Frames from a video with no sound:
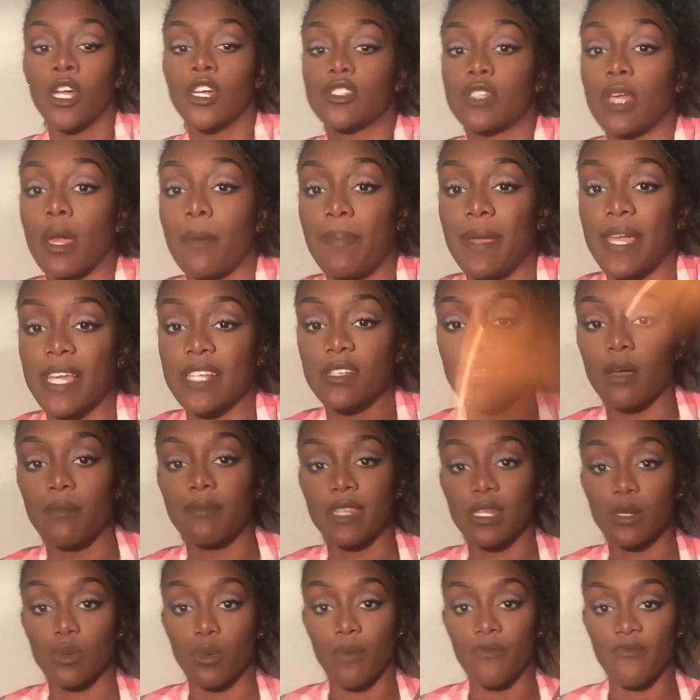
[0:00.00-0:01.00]
So I picked up
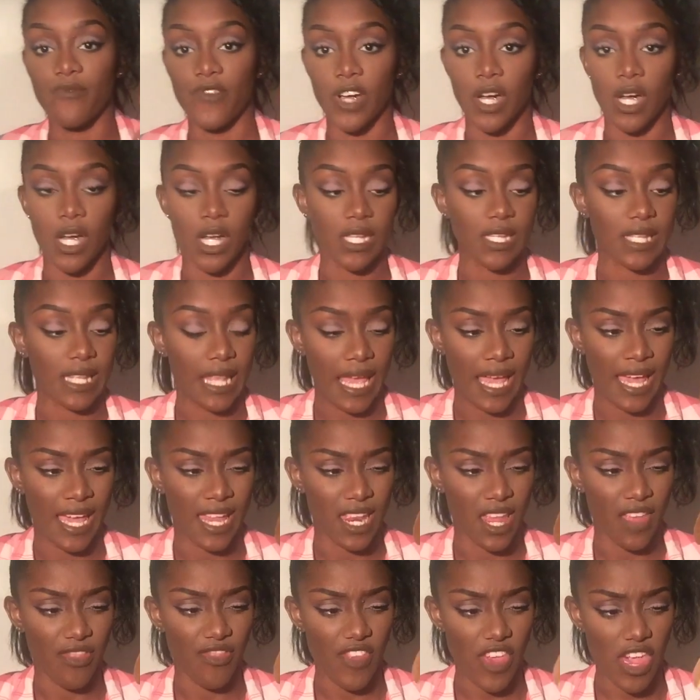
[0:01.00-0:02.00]
this one first,
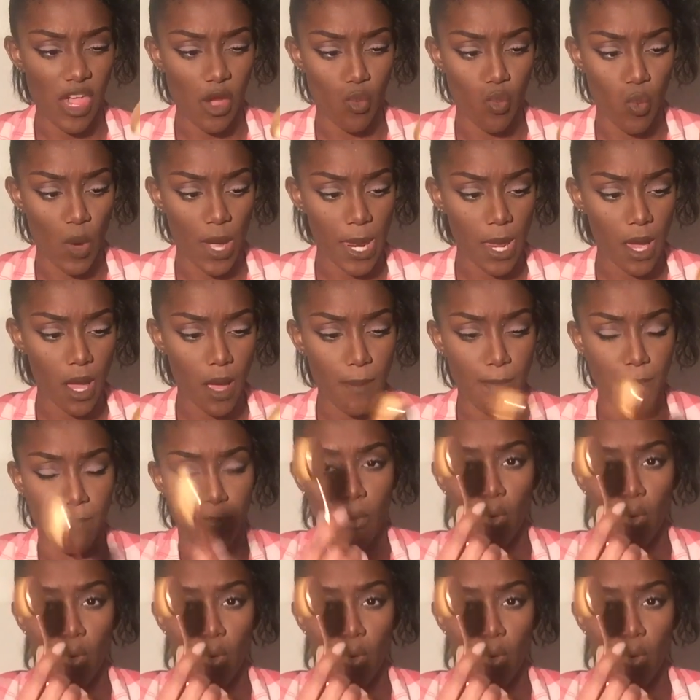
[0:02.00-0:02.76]
and I think when I